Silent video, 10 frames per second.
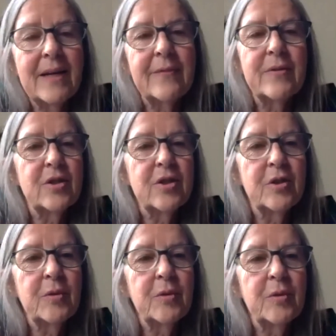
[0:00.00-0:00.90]
even to do
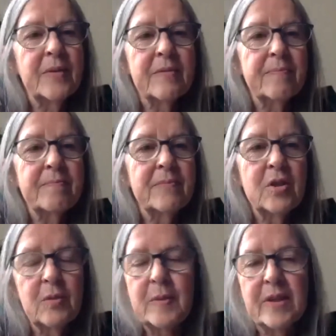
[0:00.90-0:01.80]
with
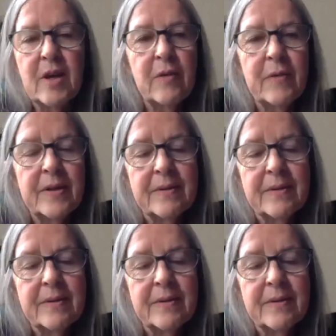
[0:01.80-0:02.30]
COVID.